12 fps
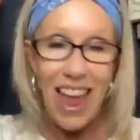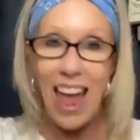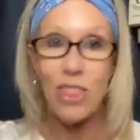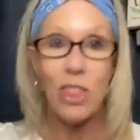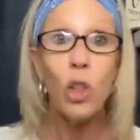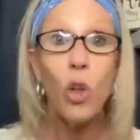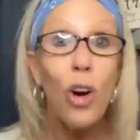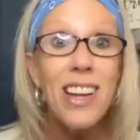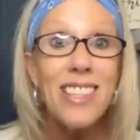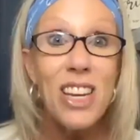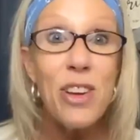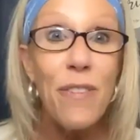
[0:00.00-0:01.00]
and the Lord
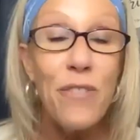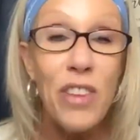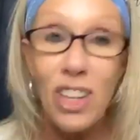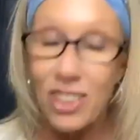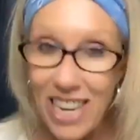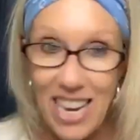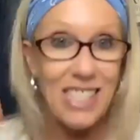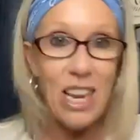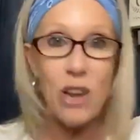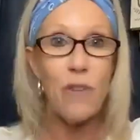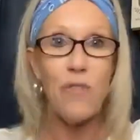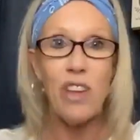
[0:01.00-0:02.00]
is in your field. He's
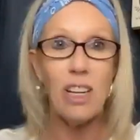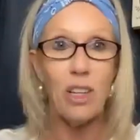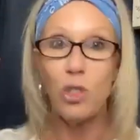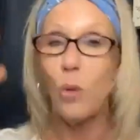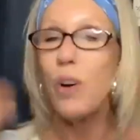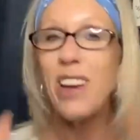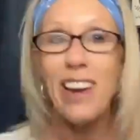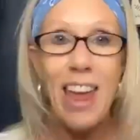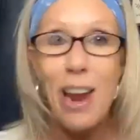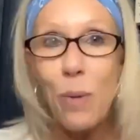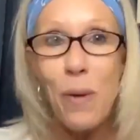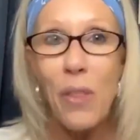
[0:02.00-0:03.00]
in your field. So we're going to
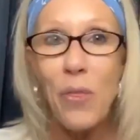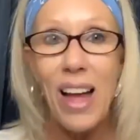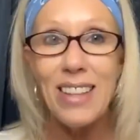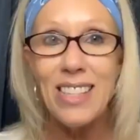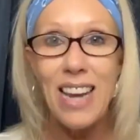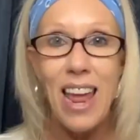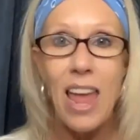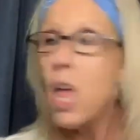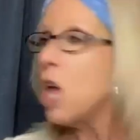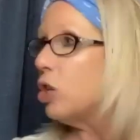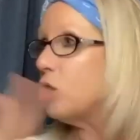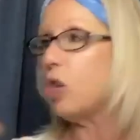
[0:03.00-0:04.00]
hear about that today.
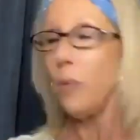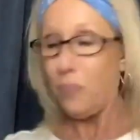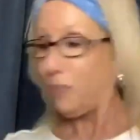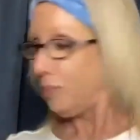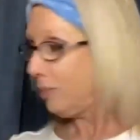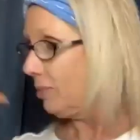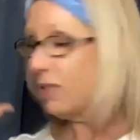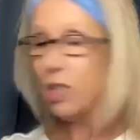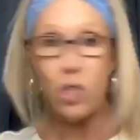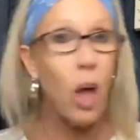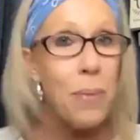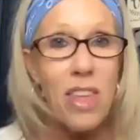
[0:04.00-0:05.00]
So,
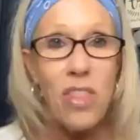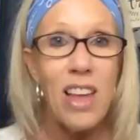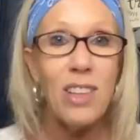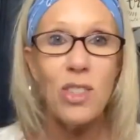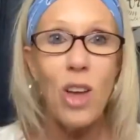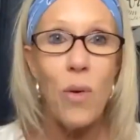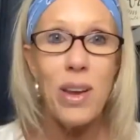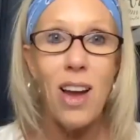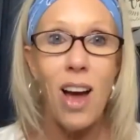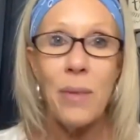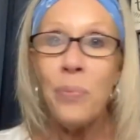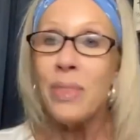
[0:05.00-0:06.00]
so many things going
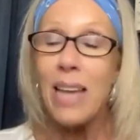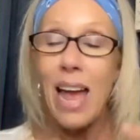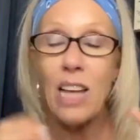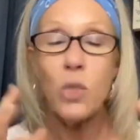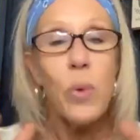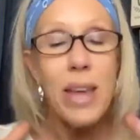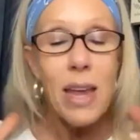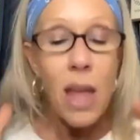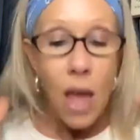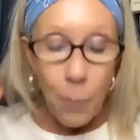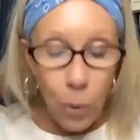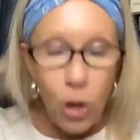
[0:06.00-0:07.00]
on as we
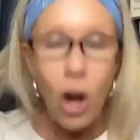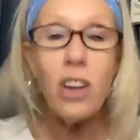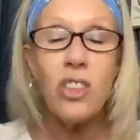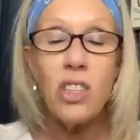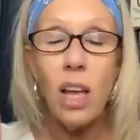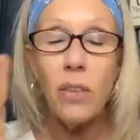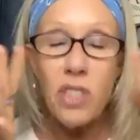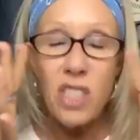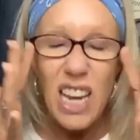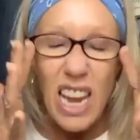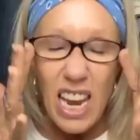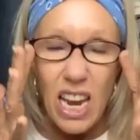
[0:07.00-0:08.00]
put ourselves
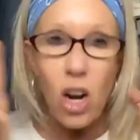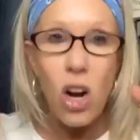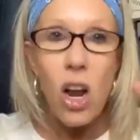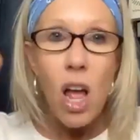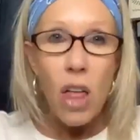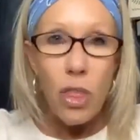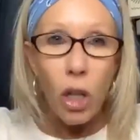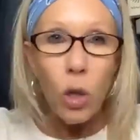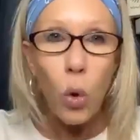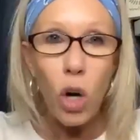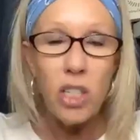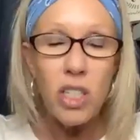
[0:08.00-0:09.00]
to hear the
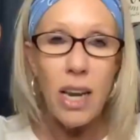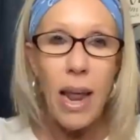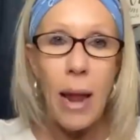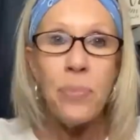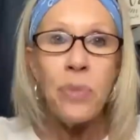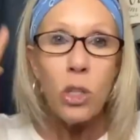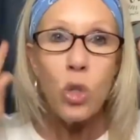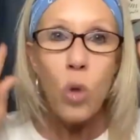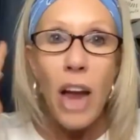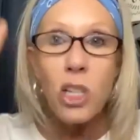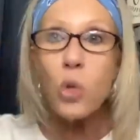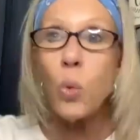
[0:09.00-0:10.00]
Lord today. So
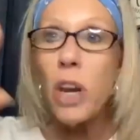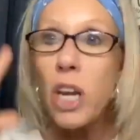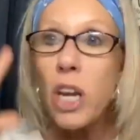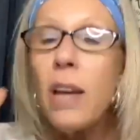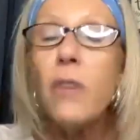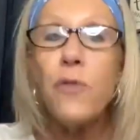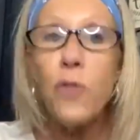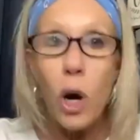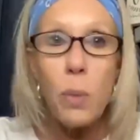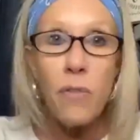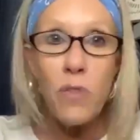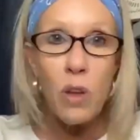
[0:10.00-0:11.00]
I just want to
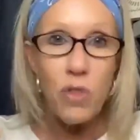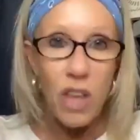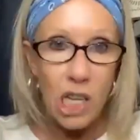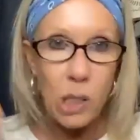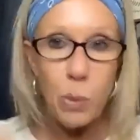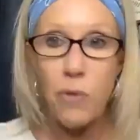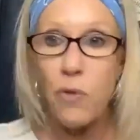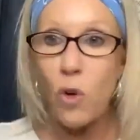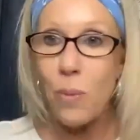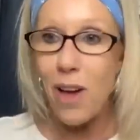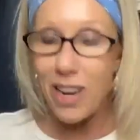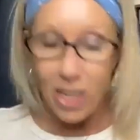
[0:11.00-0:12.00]
confirm a few things
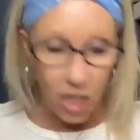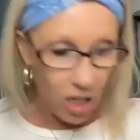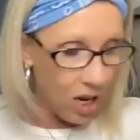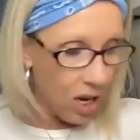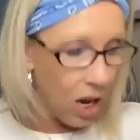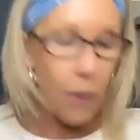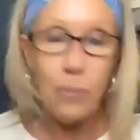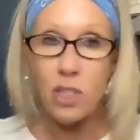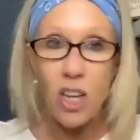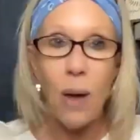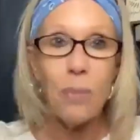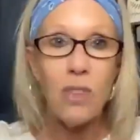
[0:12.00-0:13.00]
before Monica comes
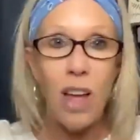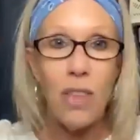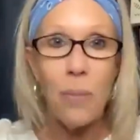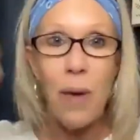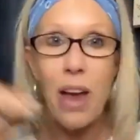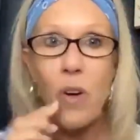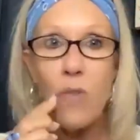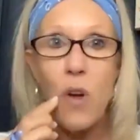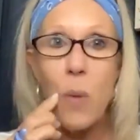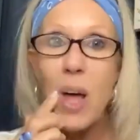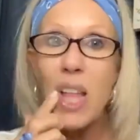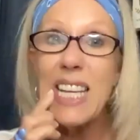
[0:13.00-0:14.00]
comes on the
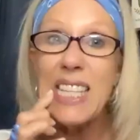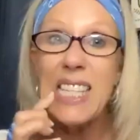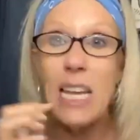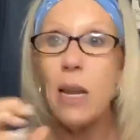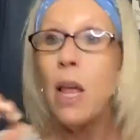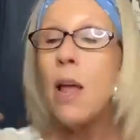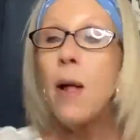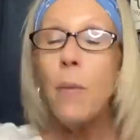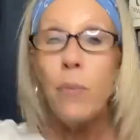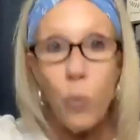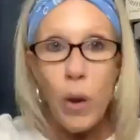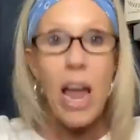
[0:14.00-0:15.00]
microphone. But listen,
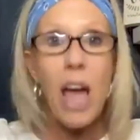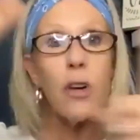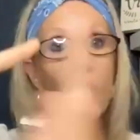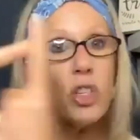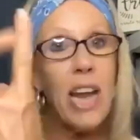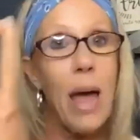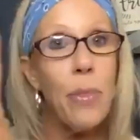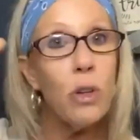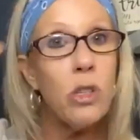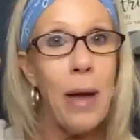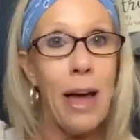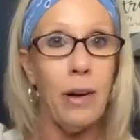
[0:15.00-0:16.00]
we understand
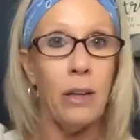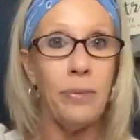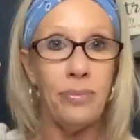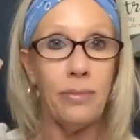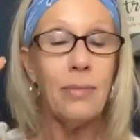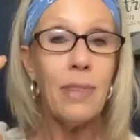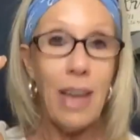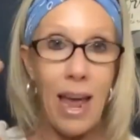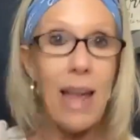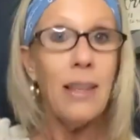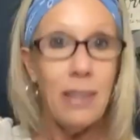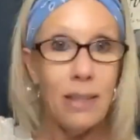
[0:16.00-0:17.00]
there's a battle.
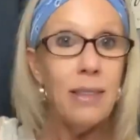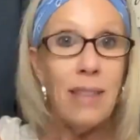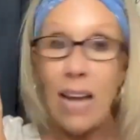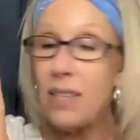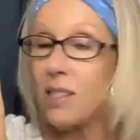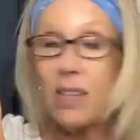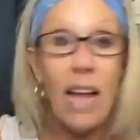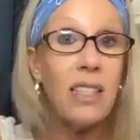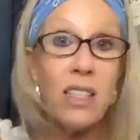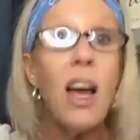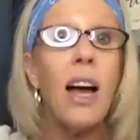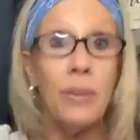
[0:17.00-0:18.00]
Okay. That's
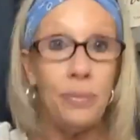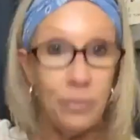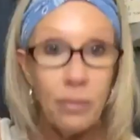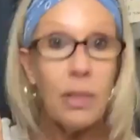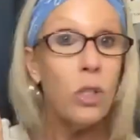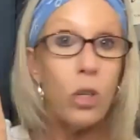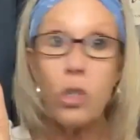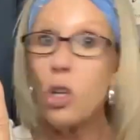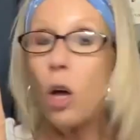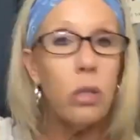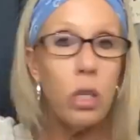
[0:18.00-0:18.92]
that's done. So don't